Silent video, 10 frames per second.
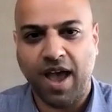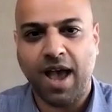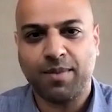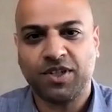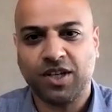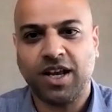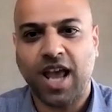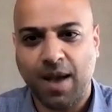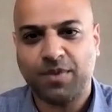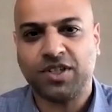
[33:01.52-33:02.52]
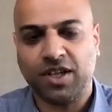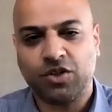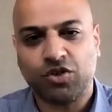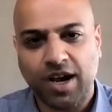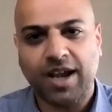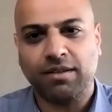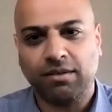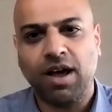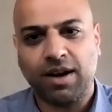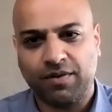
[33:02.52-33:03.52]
Amazon try a lot